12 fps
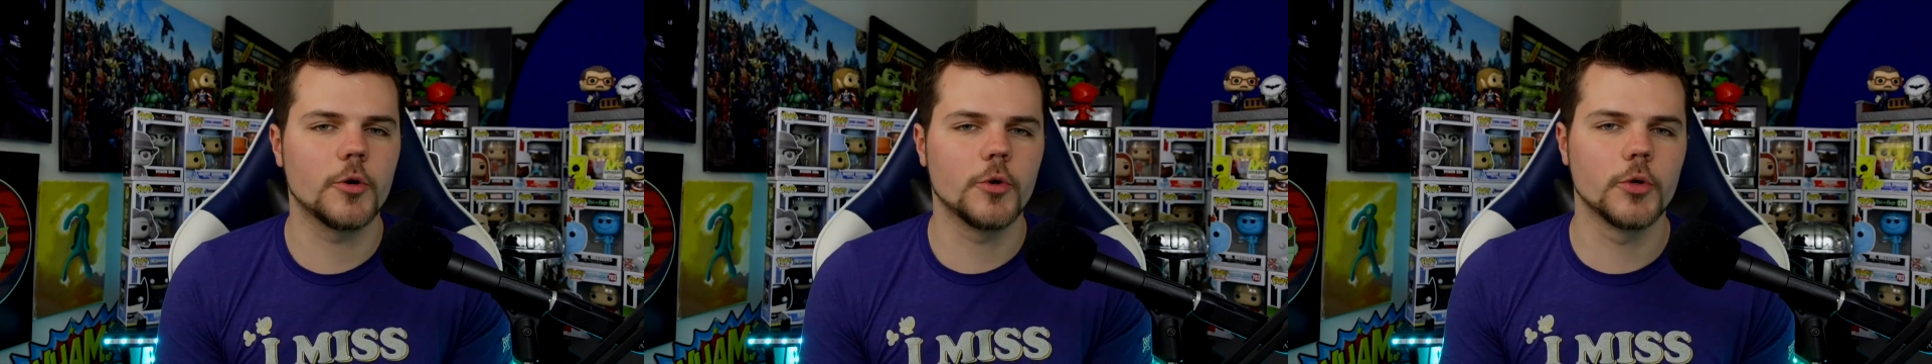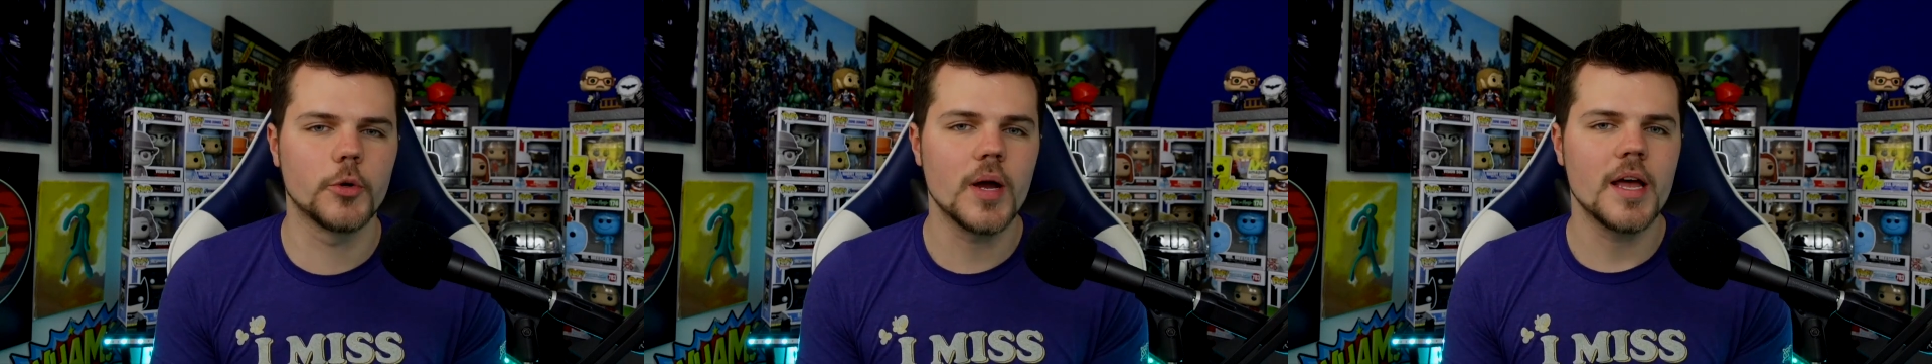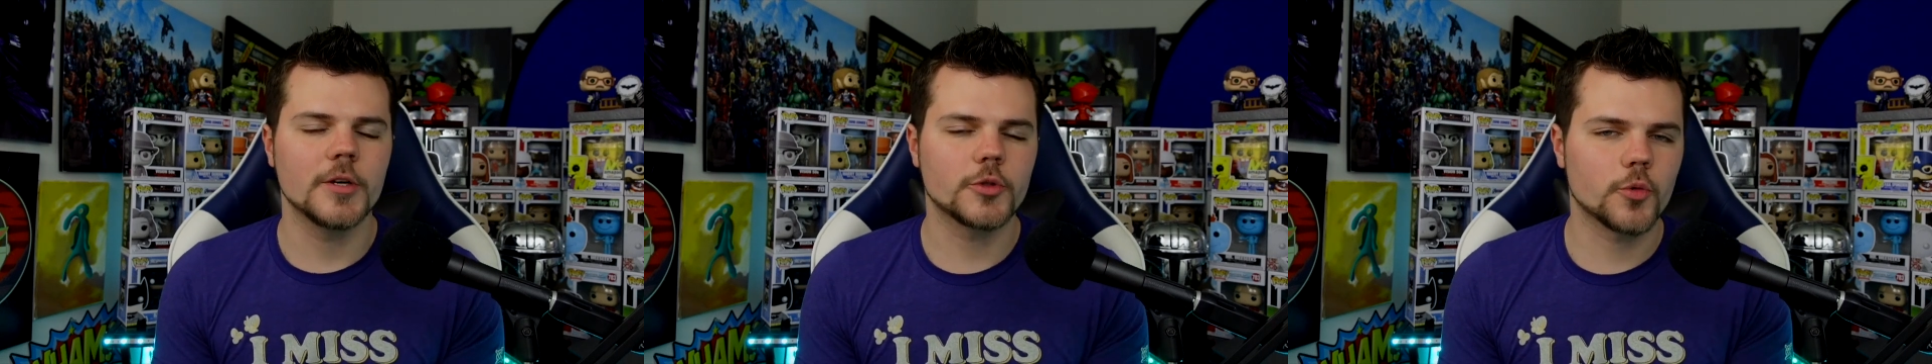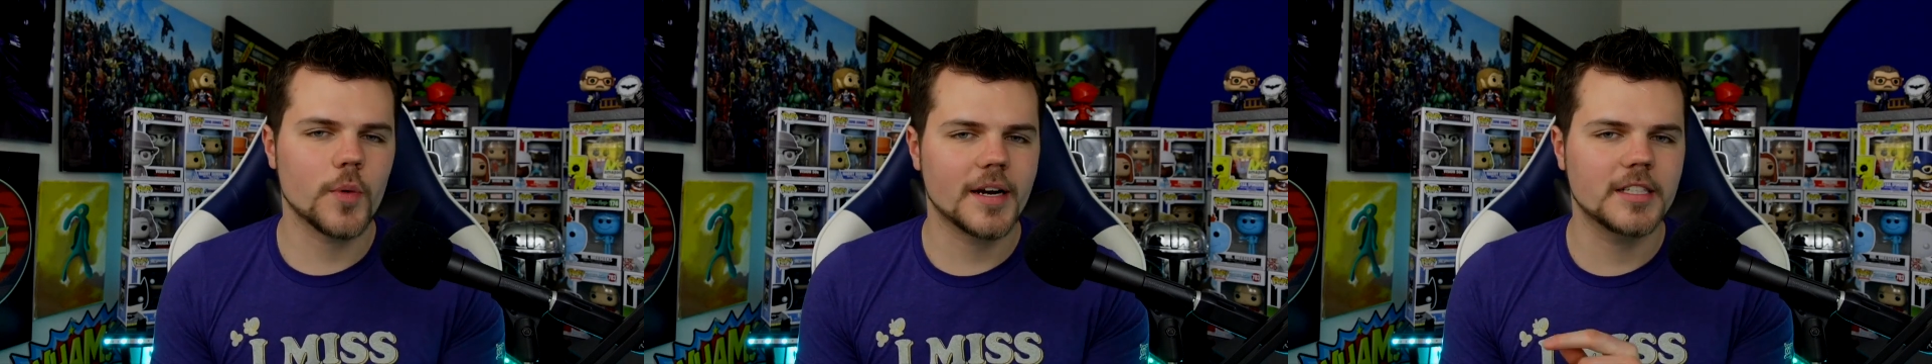Hulu,
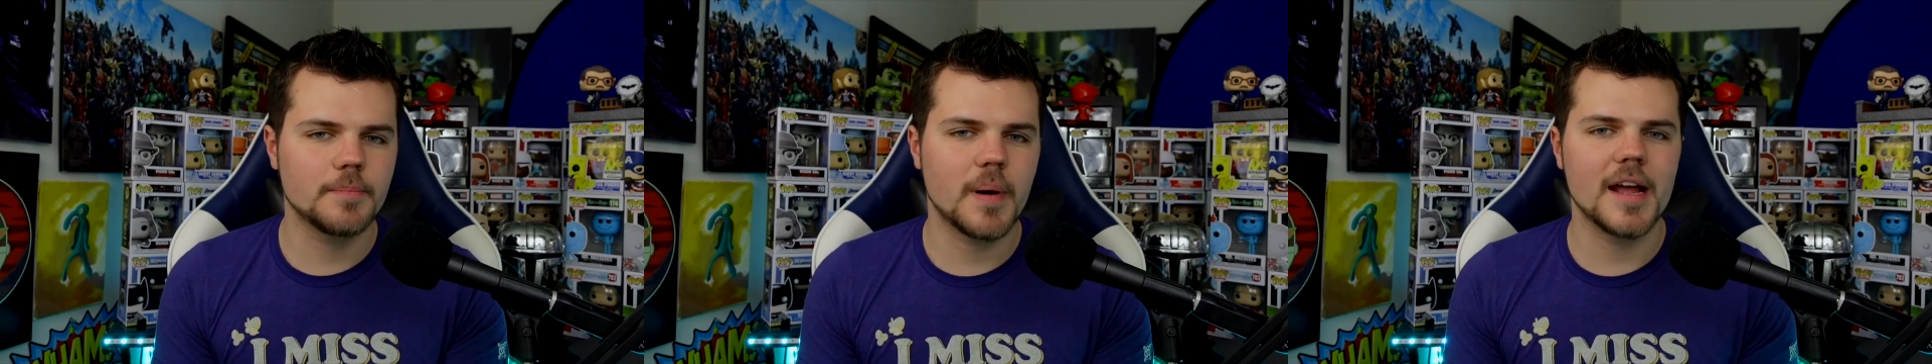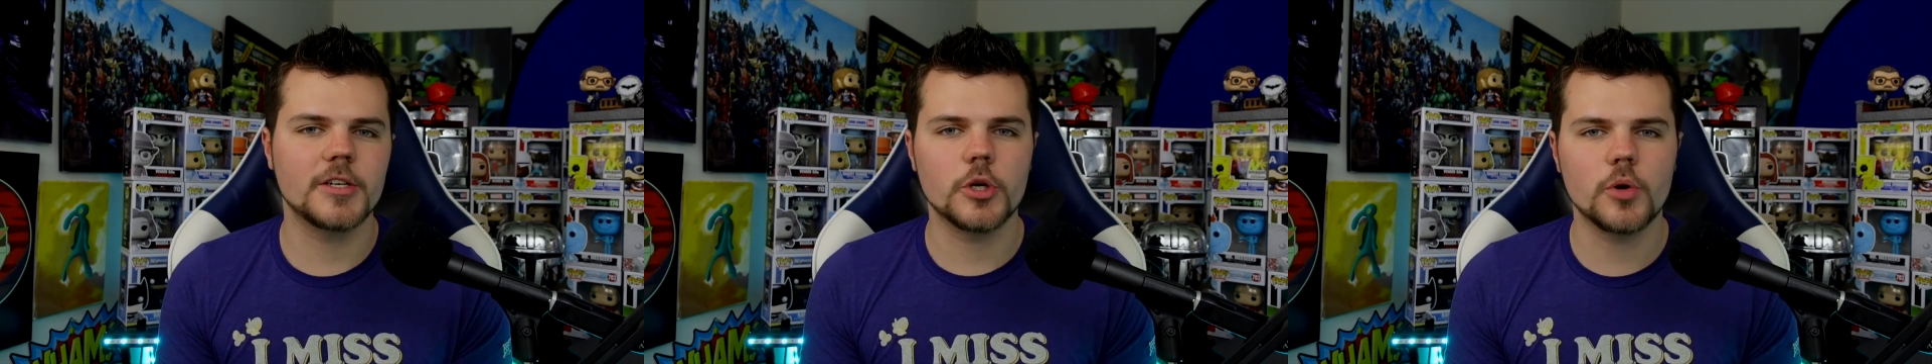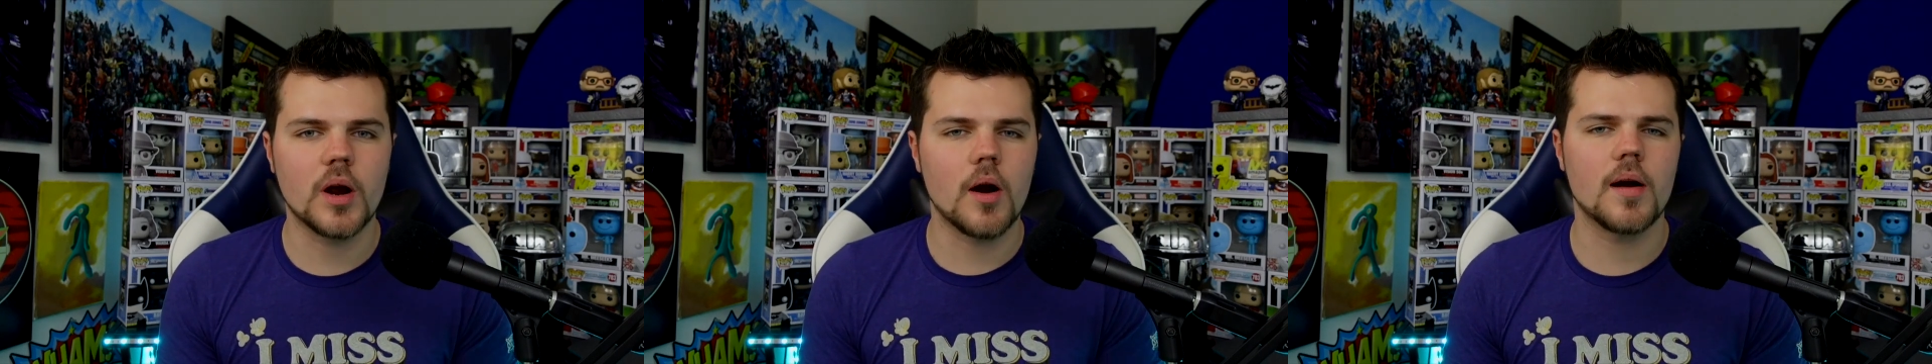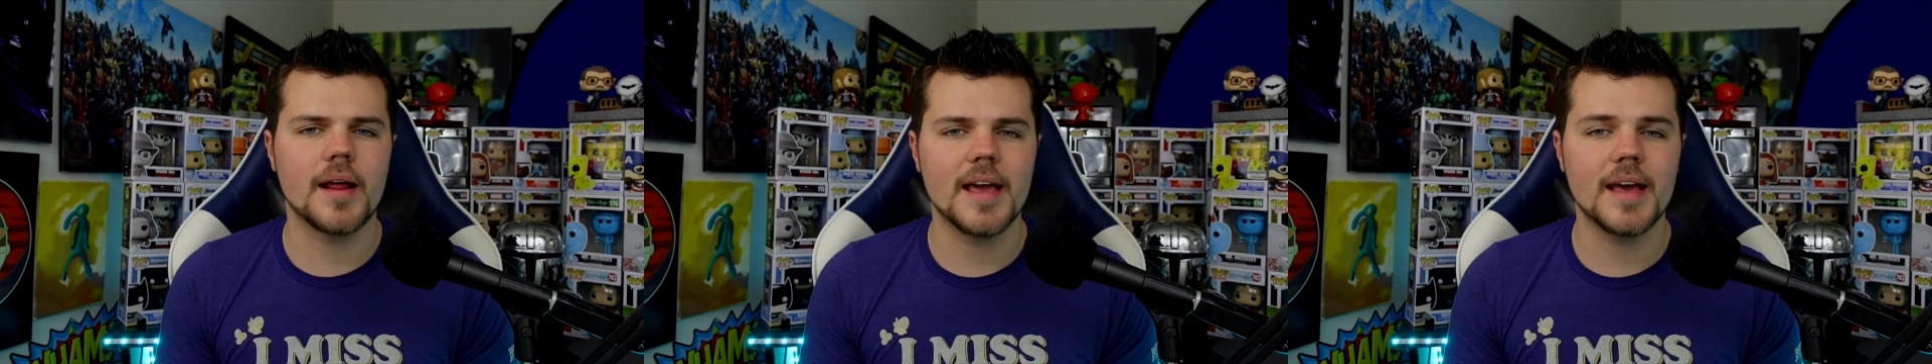directed by Joe
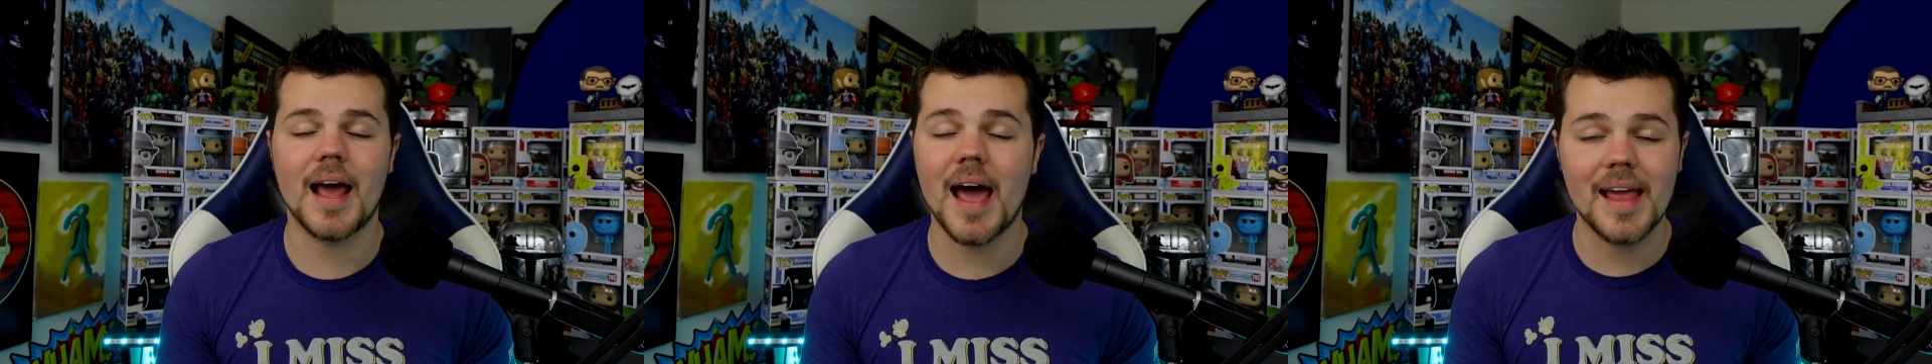Carnahan.